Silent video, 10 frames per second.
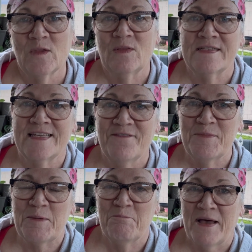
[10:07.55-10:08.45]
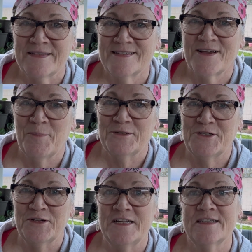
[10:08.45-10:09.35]
Let's give them the best
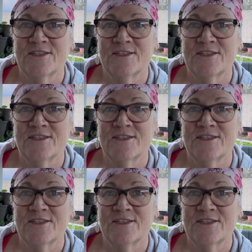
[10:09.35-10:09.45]
opportunities.